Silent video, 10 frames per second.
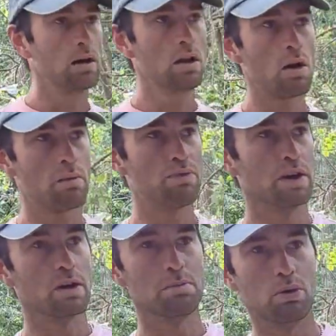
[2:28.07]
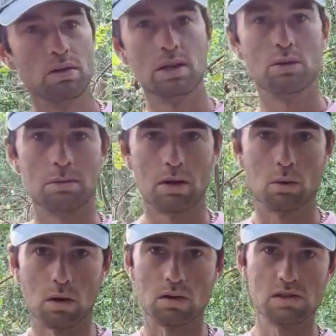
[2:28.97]
I'm finger pointing with my
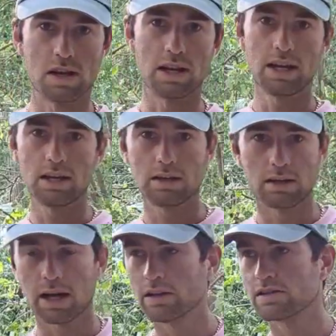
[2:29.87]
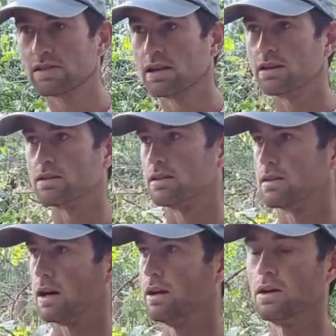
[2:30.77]
words. I get it. I understand.
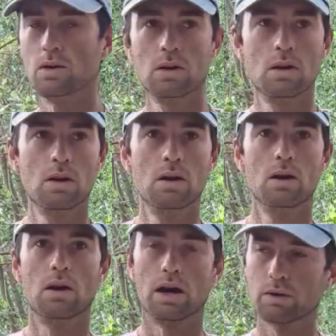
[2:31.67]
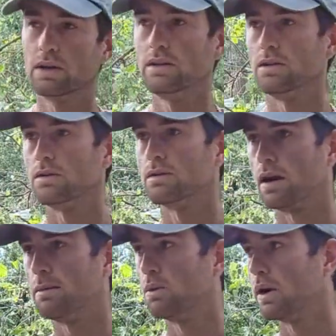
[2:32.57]
I know. I really do.
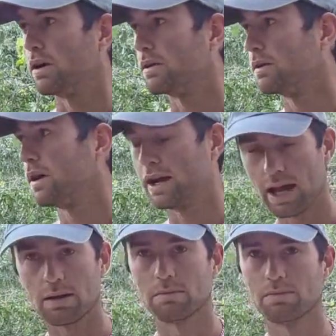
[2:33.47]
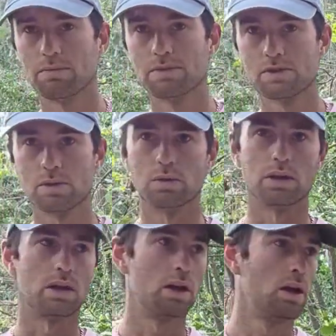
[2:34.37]
I'm aware. I am.
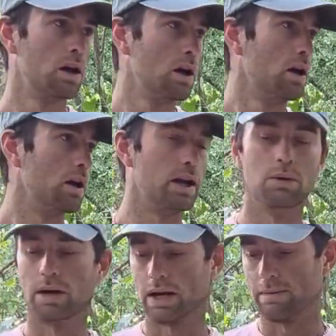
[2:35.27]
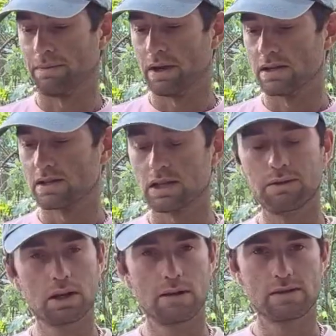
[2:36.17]
Truly. Anyway,
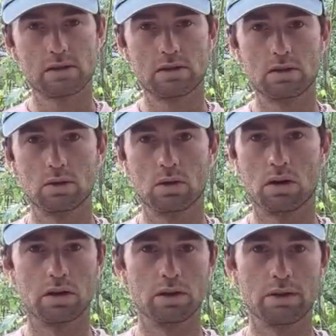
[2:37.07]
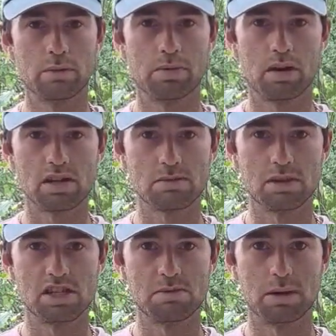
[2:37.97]
sleeve cuffs that are too long, you'll never
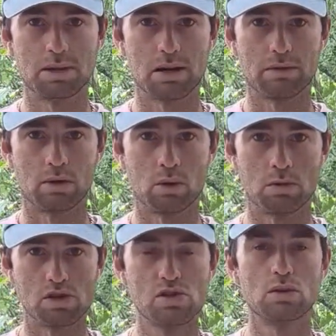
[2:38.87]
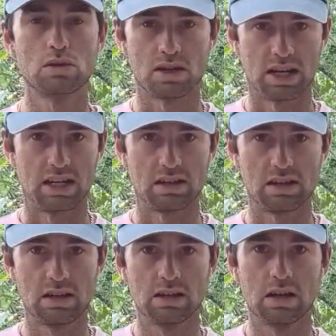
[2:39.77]
possibly just be able to have a normal shoulder height.